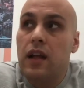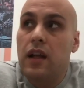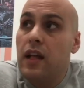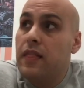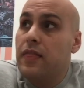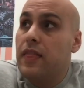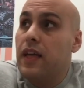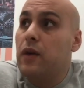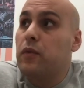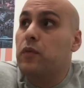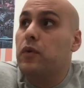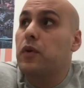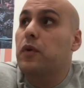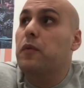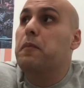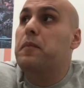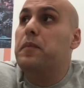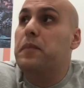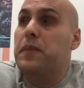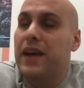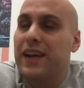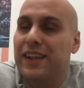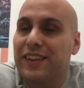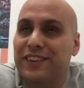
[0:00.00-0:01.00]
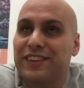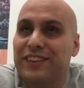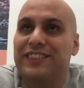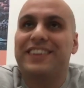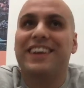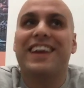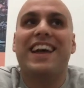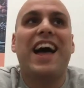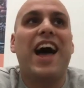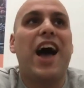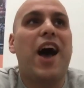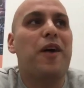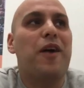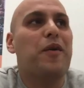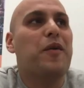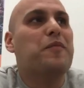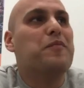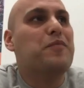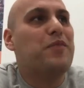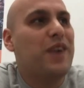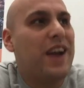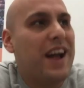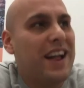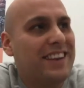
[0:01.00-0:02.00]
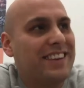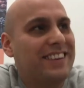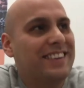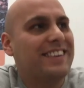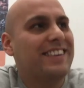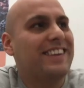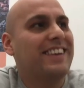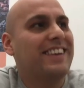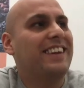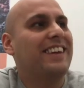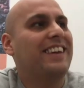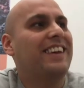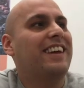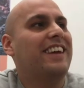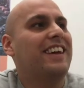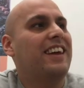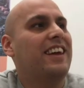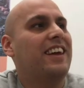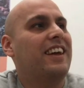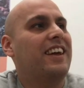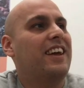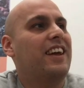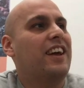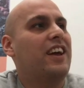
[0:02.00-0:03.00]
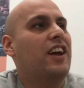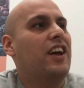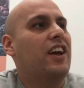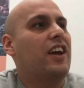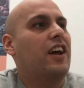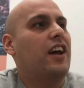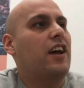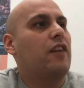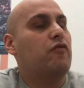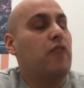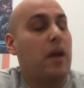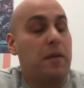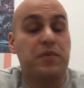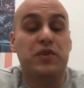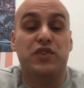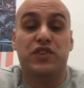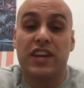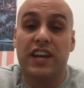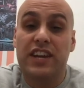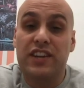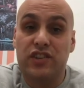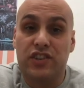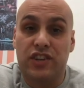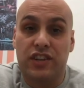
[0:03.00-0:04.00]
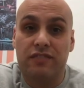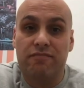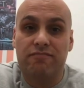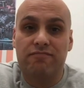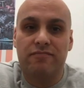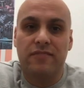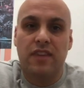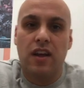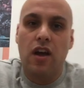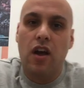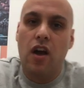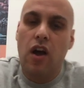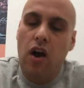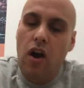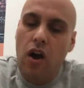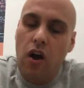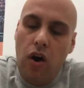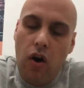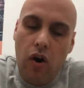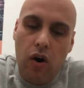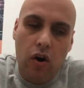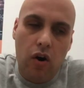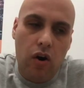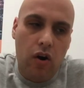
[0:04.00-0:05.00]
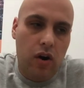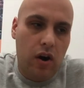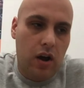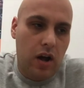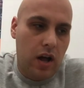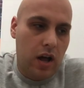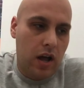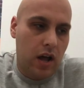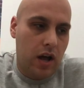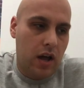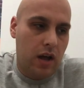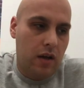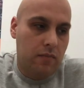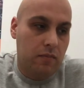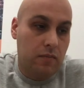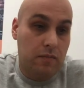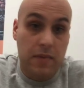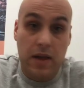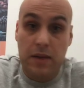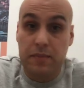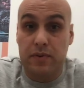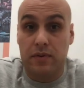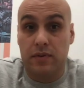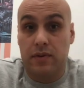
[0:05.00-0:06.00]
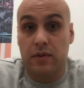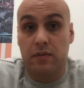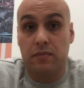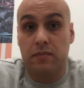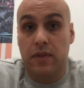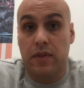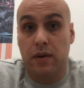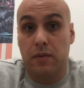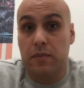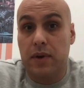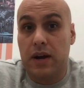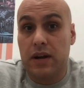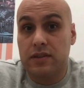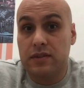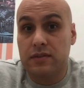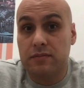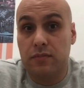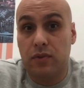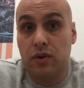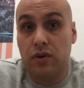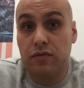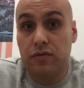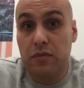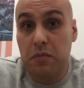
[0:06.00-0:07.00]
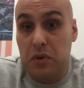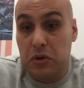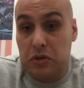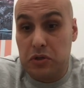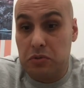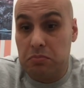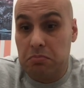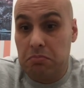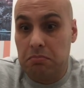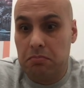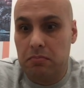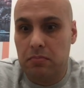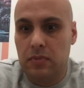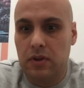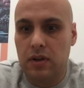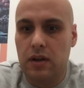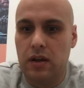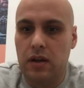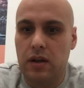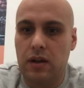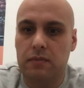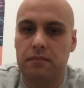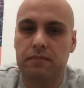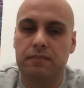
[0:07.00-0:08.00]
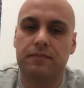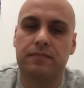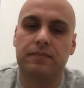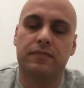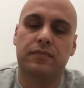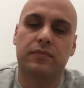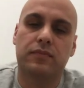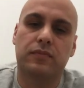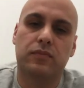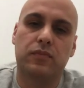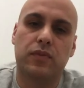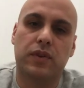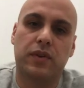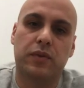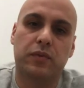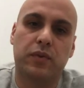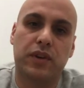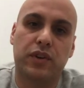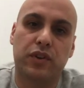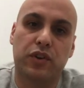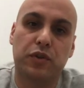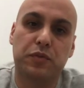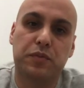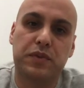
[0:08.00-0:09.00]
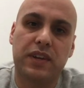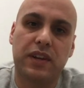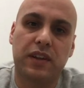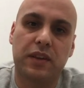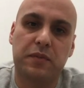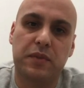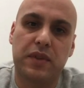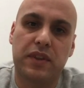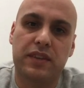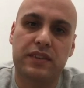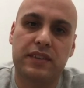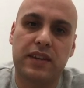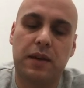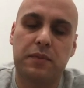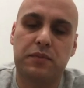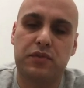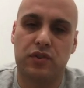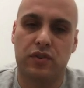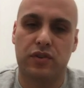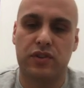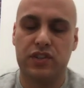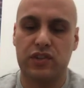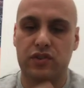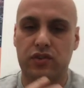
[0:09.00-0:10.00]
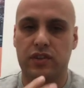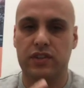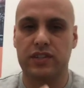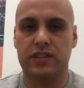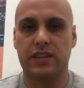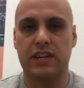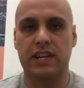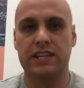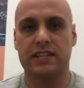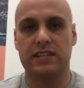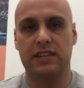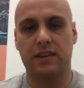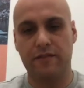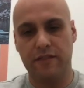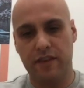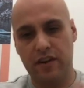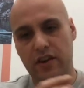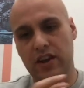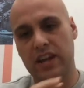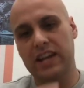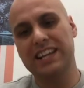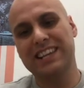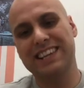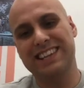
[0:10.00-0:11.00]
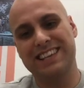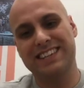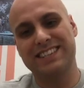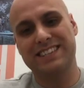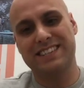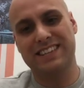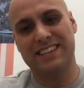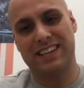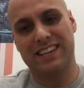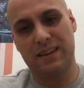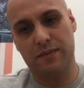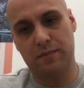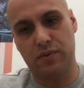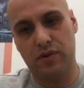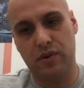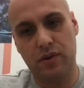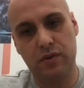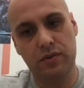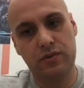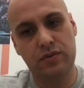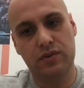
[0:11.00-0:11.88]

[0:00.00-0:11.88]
that will build our brand reputation, or maybe they'll buy some more from us. We could upsell them at the time. So it's a very holistic approach,